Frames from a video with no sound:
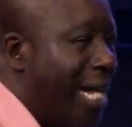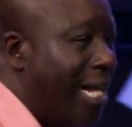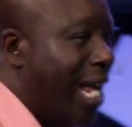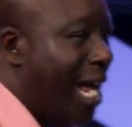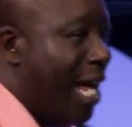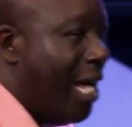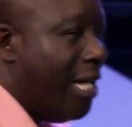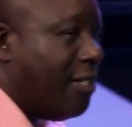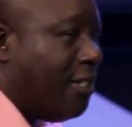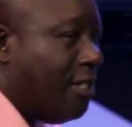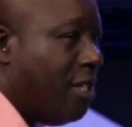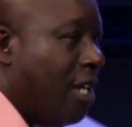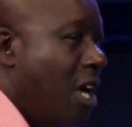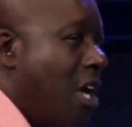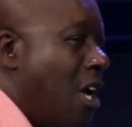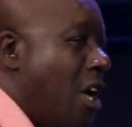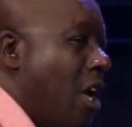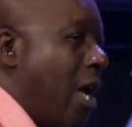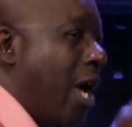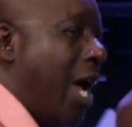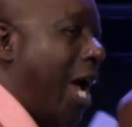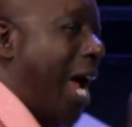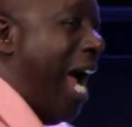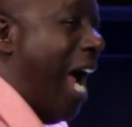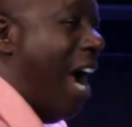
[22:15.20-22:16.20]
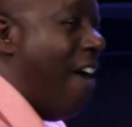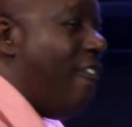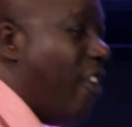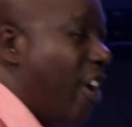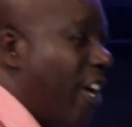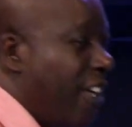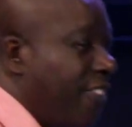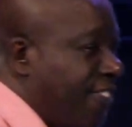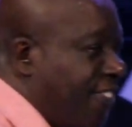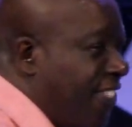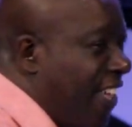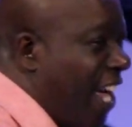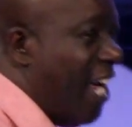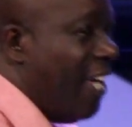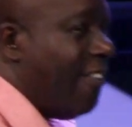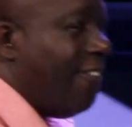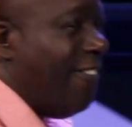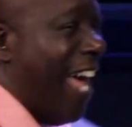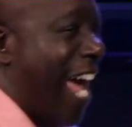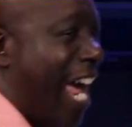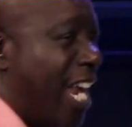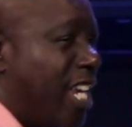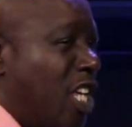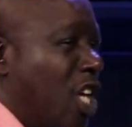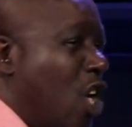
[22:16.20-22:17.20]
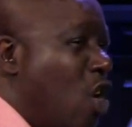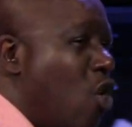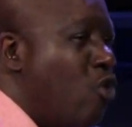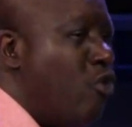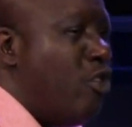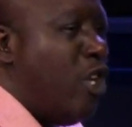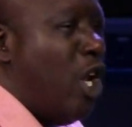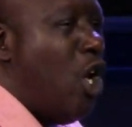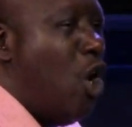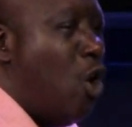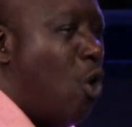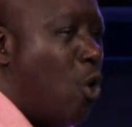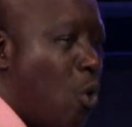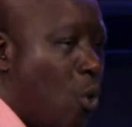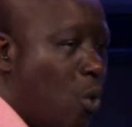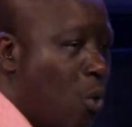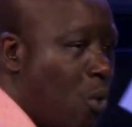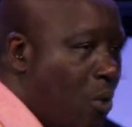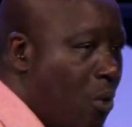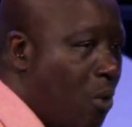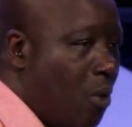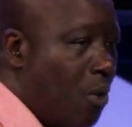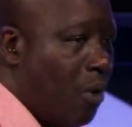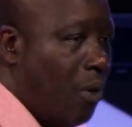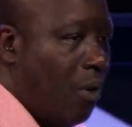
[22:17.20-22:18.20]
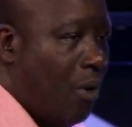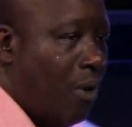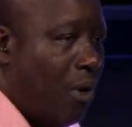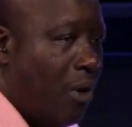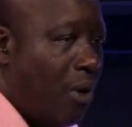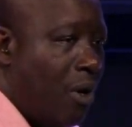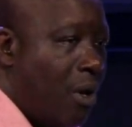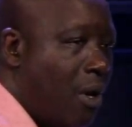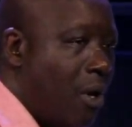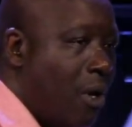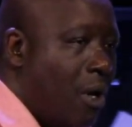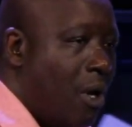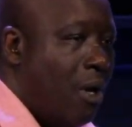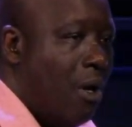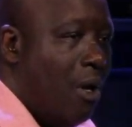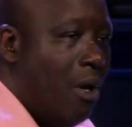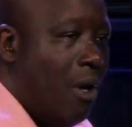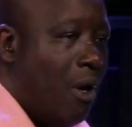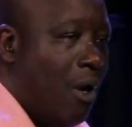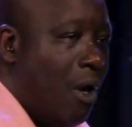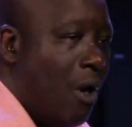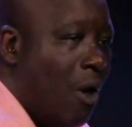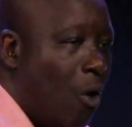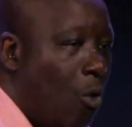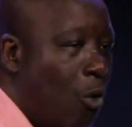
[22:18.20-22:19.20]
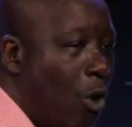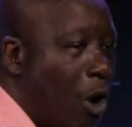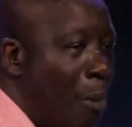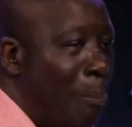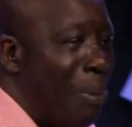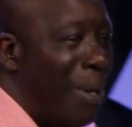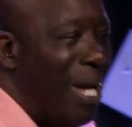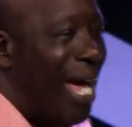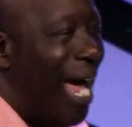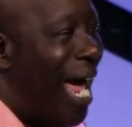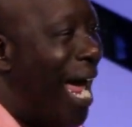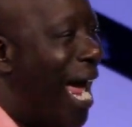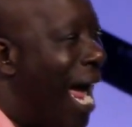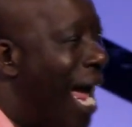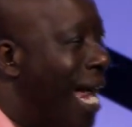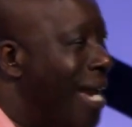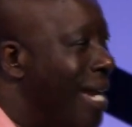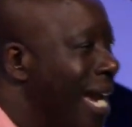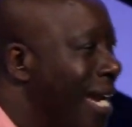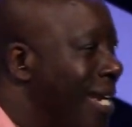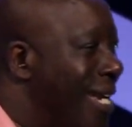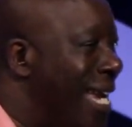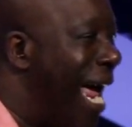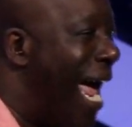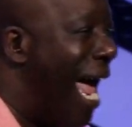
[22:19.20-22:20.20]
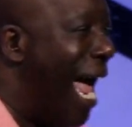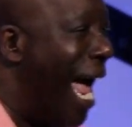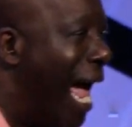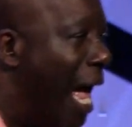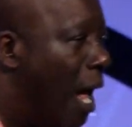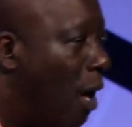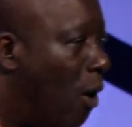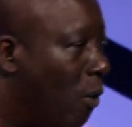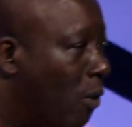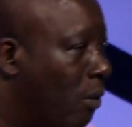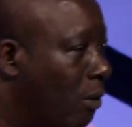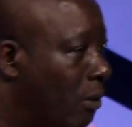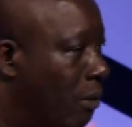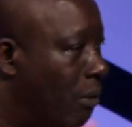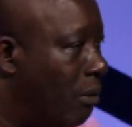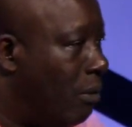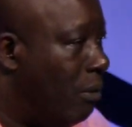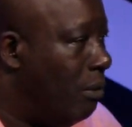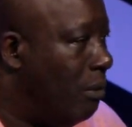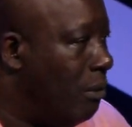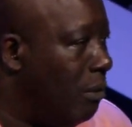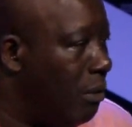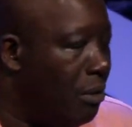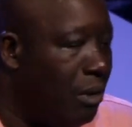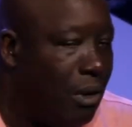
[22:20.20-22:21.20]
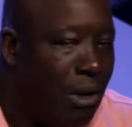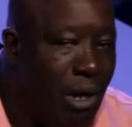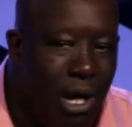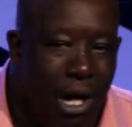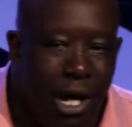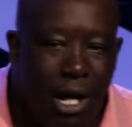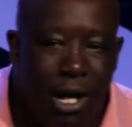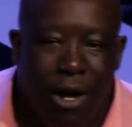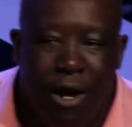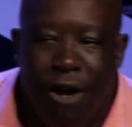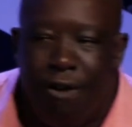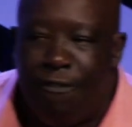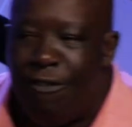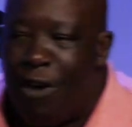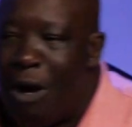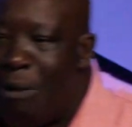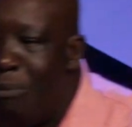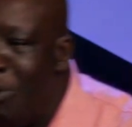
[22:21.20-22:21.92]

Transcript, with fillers: this everything that you do will be handed down from